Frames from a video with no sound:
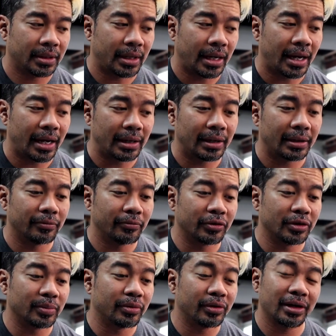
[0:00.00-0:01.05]
then when
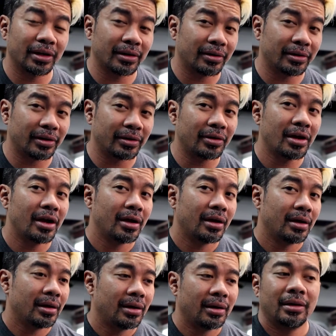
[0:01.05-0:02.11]
you put it on there,
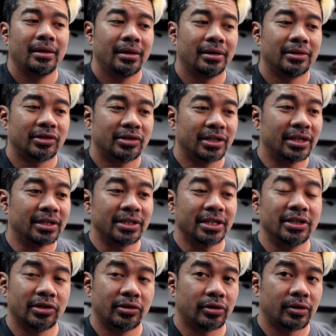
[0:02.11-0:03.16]
it's
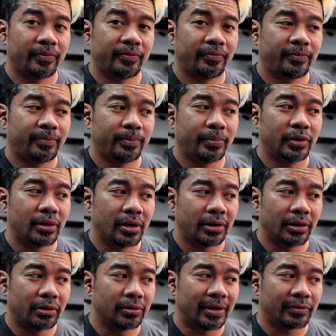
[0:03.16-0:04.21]
easier to put on
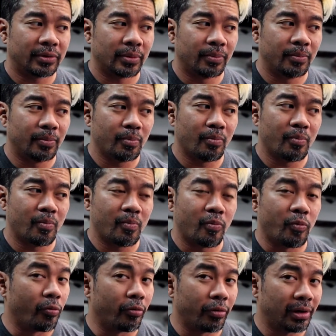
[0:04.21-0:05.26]
there. You don't have to
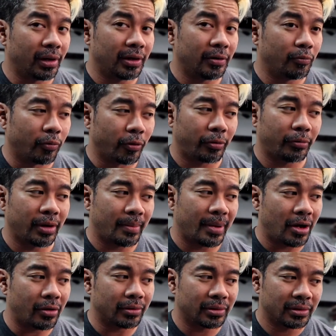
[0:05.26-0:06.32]
really worry
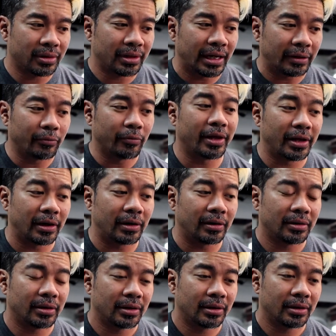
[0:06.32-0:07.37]
about
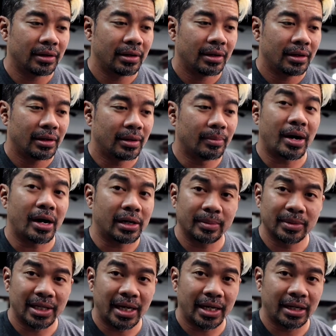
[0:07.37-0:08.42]
whether the bottom
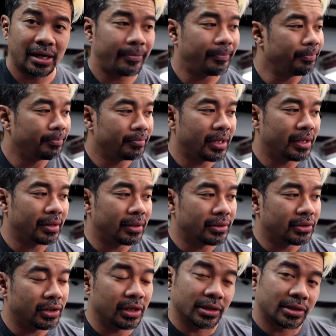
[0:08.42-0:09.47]
is lining up,
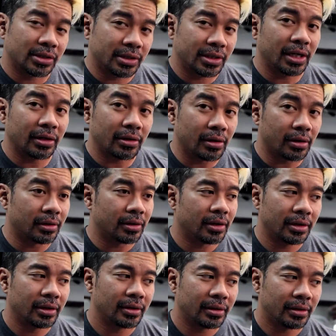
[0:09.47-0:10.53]
because it's sitting on
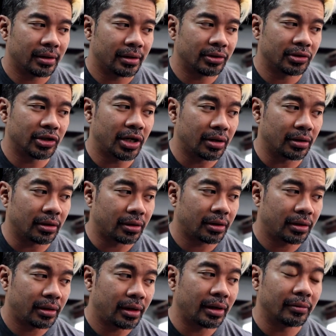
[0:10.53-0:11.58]
the J
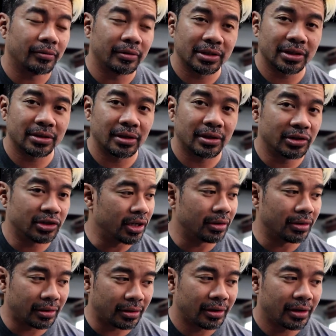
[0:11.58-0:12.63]
hook, and once it's on the J
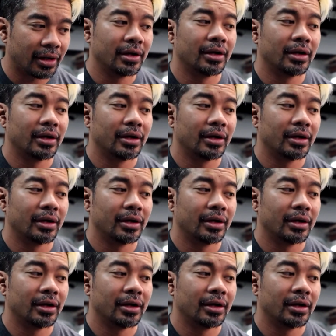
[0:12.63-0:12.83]
hook,